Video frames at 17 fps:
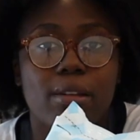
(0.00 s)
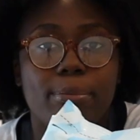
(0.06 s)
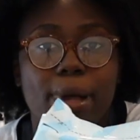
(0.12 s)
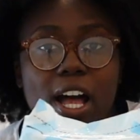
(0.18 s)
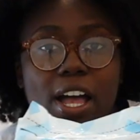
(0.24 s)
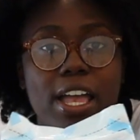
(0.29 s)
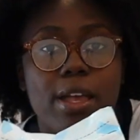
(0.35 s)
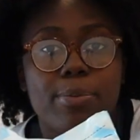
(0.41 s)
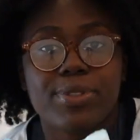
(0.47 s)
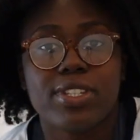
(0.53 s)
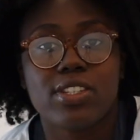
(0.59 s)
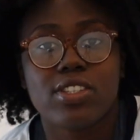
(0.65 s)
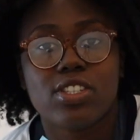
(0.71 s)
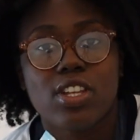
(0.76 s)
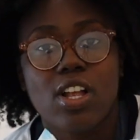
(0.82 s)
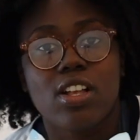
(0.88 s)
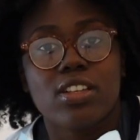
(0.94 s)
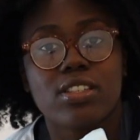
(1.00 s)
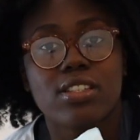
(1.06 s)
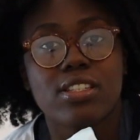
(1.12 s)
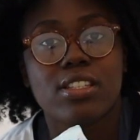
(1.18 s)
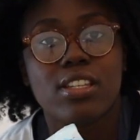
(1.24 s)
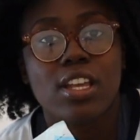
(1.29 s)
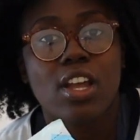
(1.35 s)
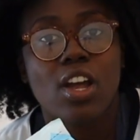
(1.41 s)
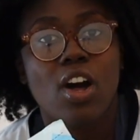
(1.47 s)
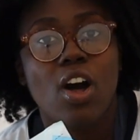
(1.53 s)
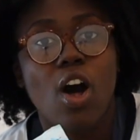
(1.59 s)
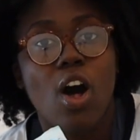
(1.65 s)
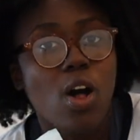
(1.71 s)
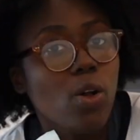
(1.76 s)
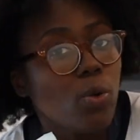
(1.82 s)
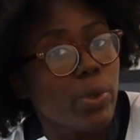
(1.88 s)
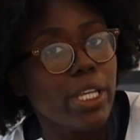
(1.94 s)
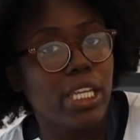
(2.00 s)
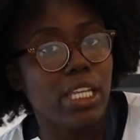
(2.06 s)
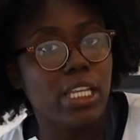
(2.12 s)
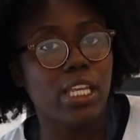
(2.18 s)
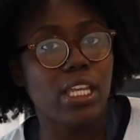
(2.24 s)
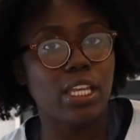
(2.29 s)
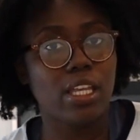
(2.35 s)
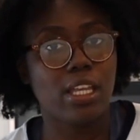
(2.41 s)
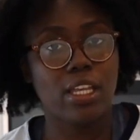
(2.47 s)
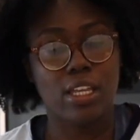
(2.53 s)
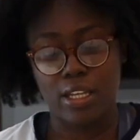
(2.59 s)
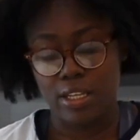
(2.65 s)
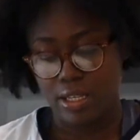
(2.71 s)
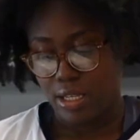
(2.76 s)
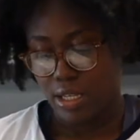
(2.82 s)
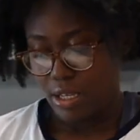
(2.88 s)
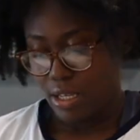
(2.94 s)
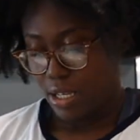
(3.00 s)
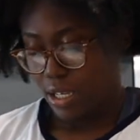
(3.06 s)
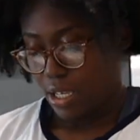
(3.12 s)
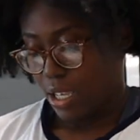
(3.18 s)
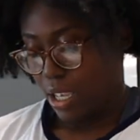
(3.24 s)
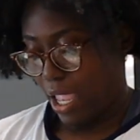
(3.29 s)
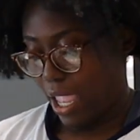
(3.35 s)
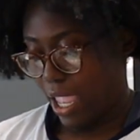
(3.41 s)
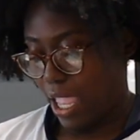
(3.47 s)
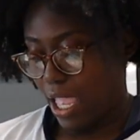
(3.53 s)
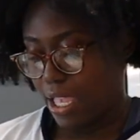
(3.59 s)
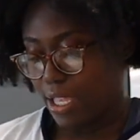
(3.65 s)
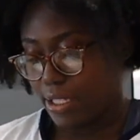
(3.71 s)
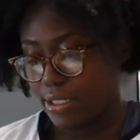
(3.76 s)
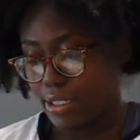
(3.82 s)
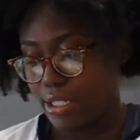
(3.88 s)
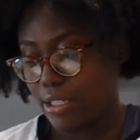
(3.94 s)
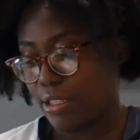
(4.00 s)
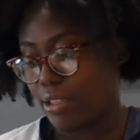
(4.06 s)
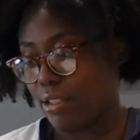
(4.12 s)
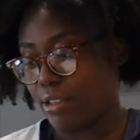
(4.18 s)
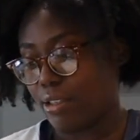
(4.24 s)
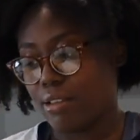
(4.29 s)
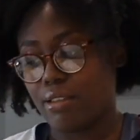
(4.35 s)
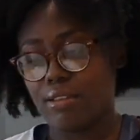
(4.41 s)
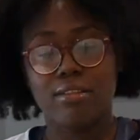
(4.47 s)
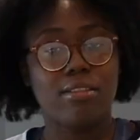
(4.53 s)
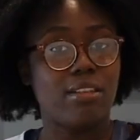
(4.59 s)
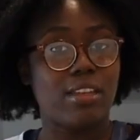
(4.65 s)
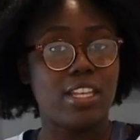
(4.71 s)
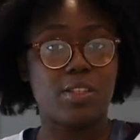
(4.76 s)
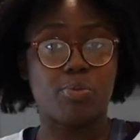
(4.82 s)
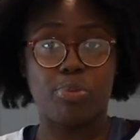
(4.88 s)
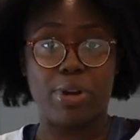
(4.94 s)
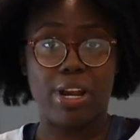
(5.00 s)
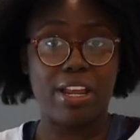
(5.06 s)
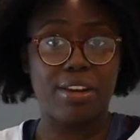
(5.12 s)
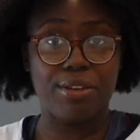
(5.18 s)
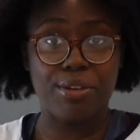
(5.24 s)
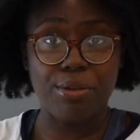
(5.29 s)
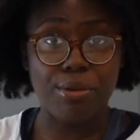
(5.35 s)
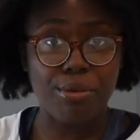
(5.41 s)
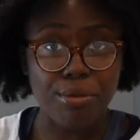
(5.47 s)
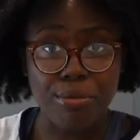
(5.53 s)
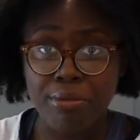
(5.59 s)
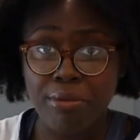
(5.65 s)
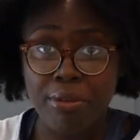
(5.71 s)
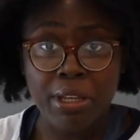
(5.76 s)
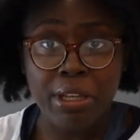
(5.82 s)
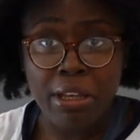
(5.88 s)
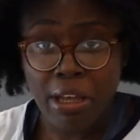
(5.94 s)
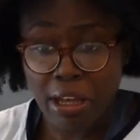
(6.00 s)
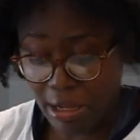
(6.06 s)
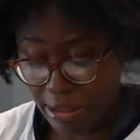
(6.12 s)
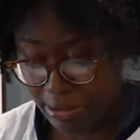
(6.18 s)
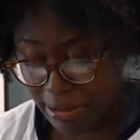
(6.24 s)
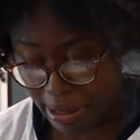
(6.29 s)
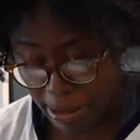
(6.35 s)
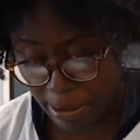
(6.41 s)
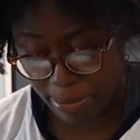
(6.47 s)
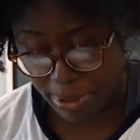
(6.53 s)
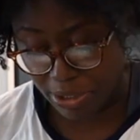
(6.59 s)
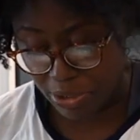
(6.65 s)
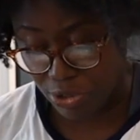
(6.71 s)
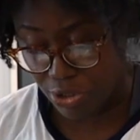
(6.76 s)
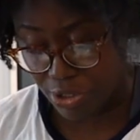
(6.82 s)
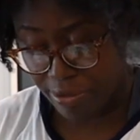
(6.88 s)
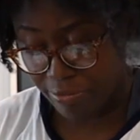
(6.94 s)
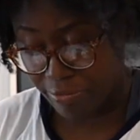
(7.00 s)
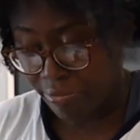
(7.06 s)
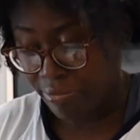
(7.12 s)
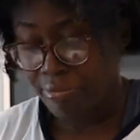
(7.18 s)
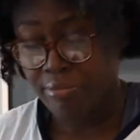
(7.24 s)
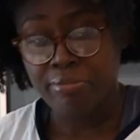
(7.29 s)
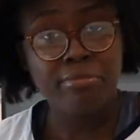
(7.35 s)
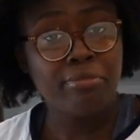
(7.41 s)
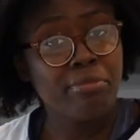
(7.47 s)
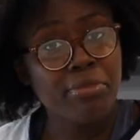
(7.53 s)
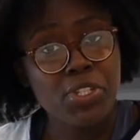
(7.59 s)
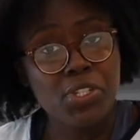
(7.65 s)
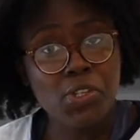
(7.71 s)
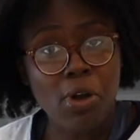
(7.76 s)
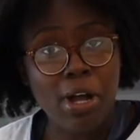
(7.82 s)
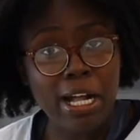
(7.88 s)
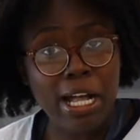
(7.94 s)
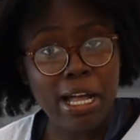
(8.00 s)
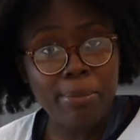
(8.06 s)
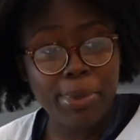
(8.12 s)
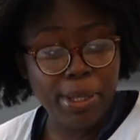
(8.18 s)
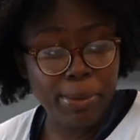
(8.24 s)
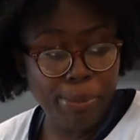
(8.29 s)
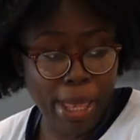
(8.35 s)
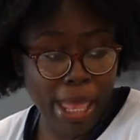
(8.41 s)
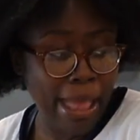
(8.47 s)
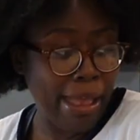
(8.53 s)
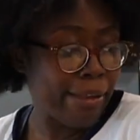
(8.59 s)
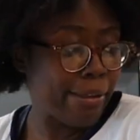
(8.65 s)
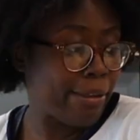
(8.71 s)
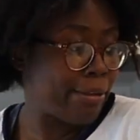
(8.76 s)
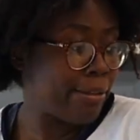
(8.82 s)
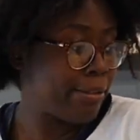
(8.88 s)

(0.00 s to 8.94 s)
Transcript: about Epsom salts all week. And it's brand new, undamaged. So I got me a pet.